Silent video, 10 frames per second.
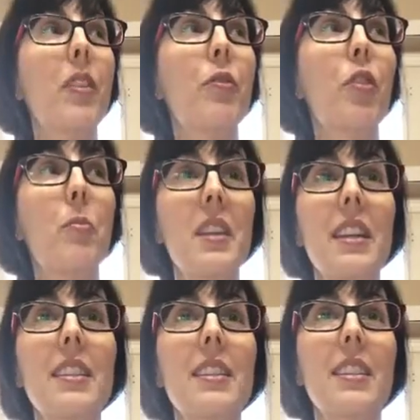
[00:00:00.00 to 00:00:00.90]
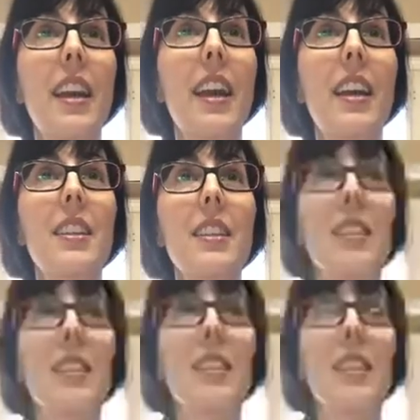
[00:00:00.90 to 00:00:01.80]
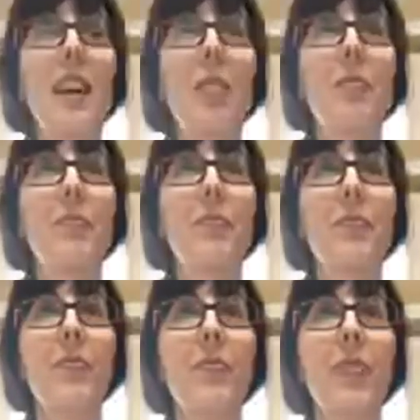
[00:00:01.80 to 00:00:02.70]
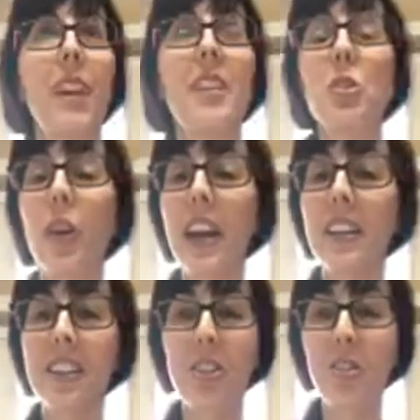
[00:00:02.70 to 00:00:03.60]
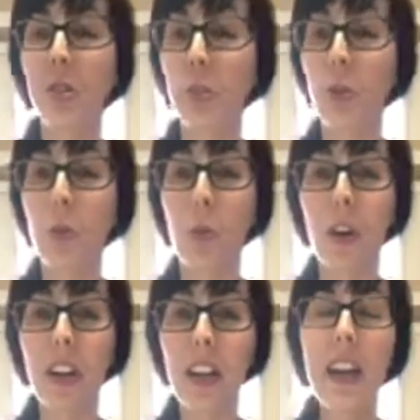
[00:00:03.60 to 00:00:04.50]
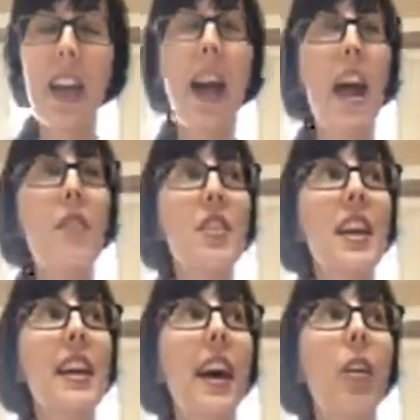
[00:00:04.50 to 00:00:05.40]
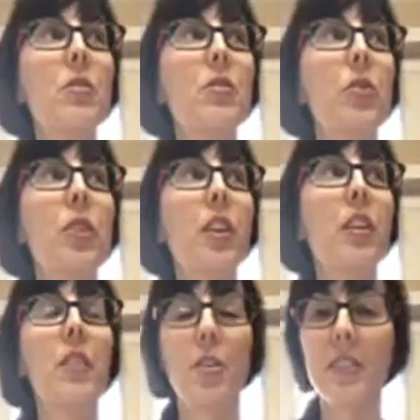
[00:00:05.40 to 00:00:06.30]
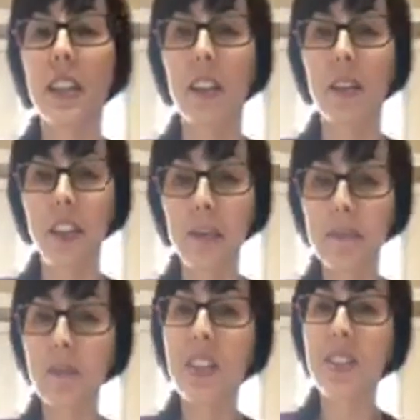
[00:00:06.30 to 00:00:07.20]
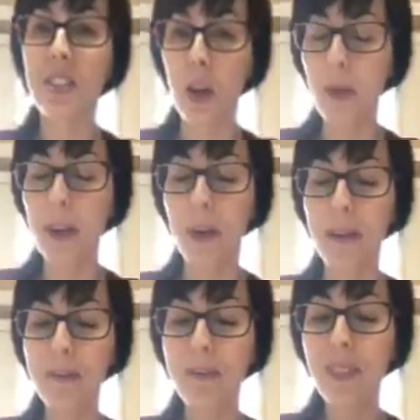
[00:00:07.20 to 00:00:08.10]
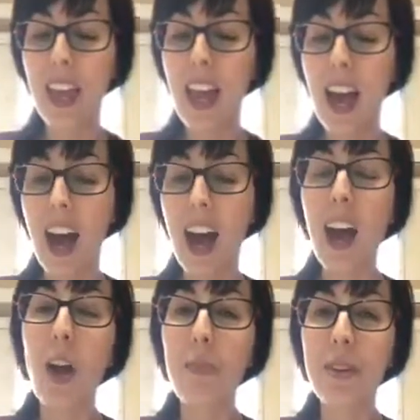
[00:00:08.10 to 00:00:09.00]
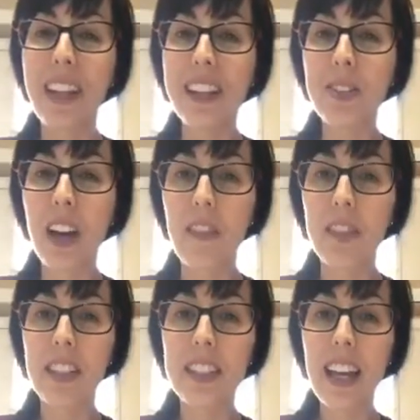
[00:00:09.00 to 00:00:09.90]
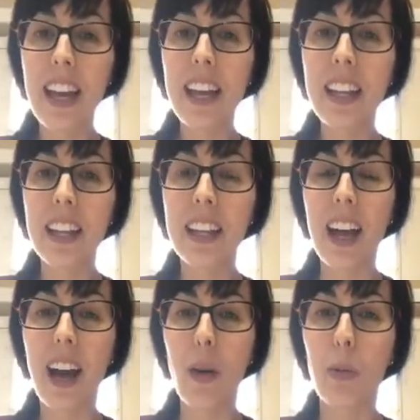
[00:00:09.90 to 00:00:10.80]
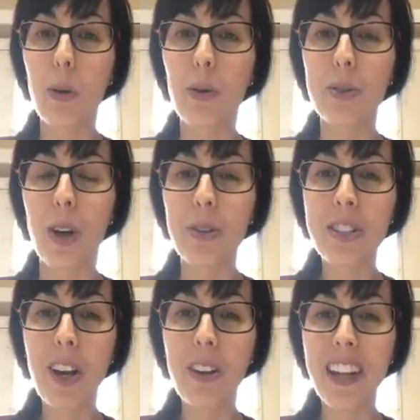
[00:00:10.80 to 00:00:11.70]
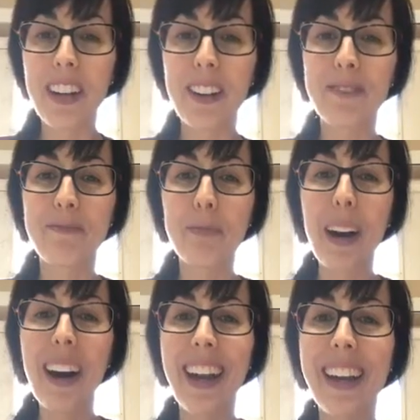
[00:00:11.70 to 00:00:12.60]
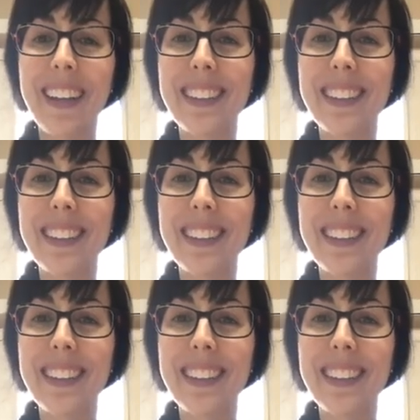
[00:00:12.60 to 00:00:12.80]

from this, and it's great because the Lord will work everything out for the good of those that love Him. So anyway, I hope you ladies are having a good day, and I will talk to y'all later. Bye.